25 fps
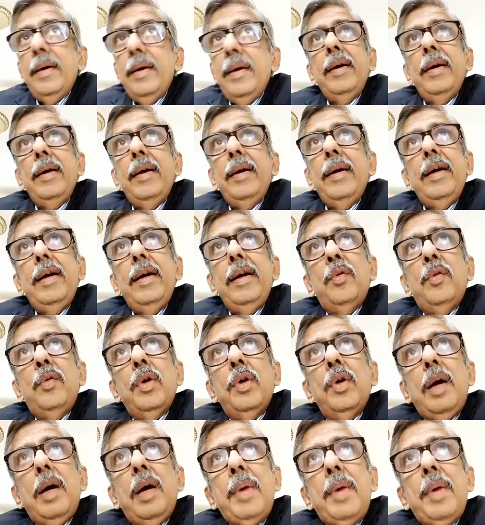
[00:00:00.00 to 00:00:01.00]
it would
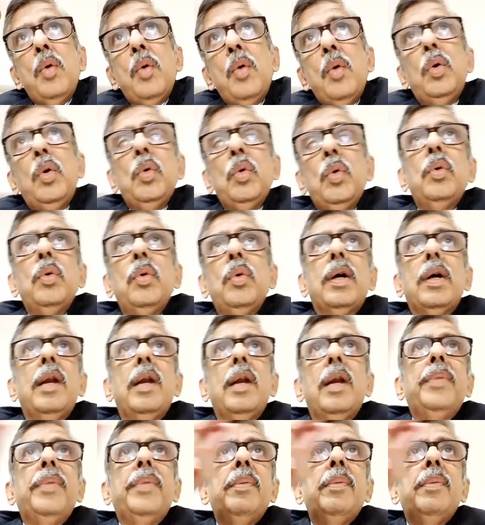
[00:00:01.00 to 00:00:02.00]
amount to
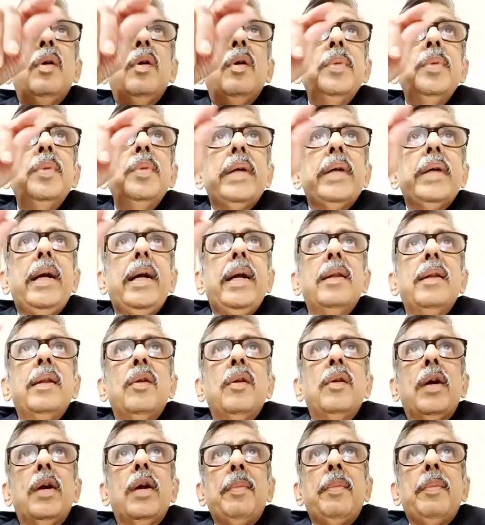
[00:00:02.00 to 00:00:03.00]
culpable homicide not
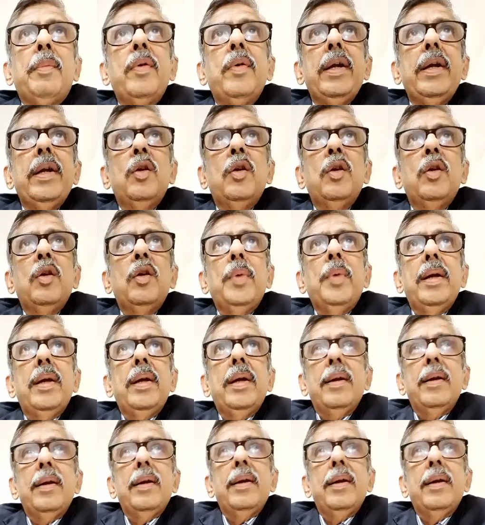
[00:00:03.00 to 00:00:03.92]
amounting to murder.